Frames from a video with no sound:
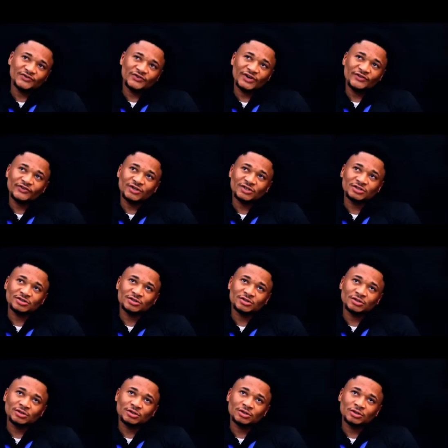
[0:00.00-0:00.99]
5 years,
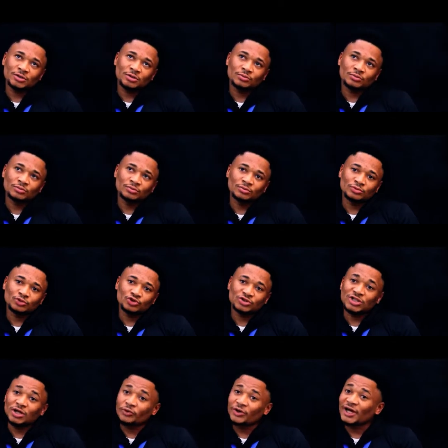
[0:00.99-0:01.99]
to
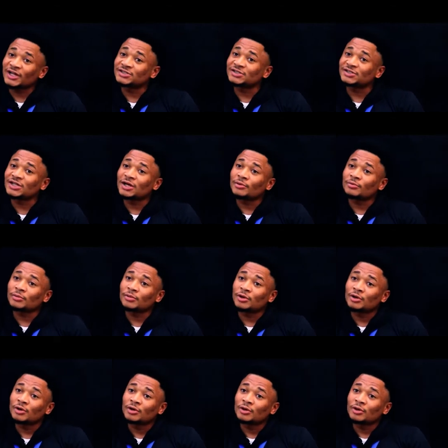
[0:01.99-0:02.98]
start with at this time,
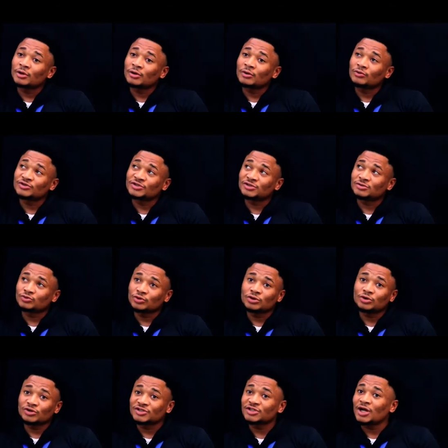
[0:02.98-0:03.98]
we
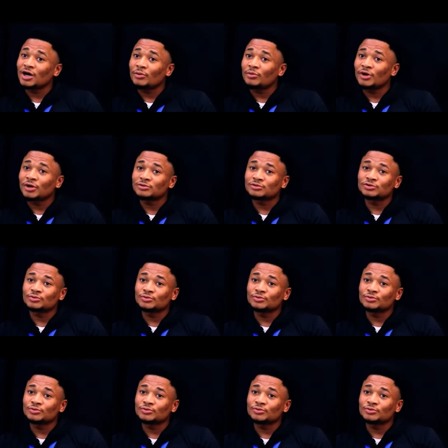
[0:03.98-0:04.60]
consider our brand to